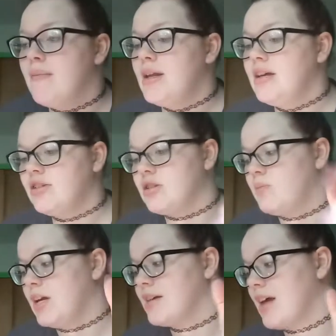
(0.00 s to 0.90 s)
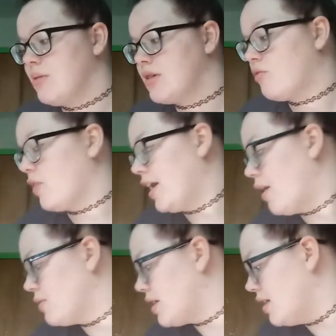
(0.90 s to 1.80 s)
minute just because I was afraid
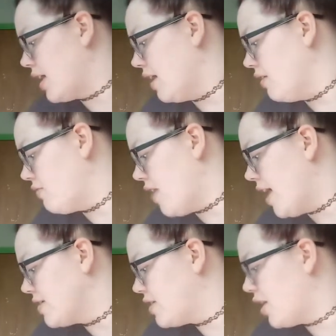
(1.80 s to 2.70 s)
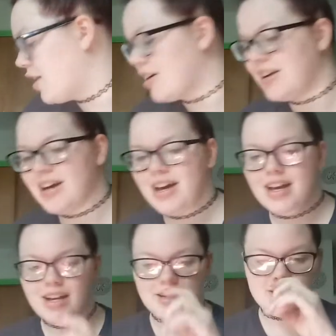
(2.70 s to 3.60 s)
I was going to kill it faster.
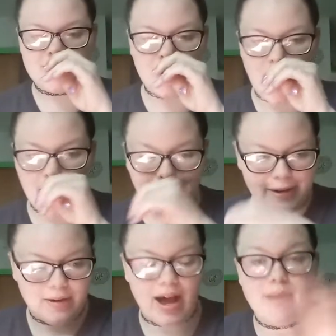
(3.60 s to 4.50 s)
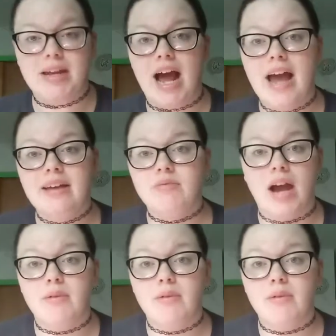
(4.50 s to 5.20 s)
So I don't know. I mean, I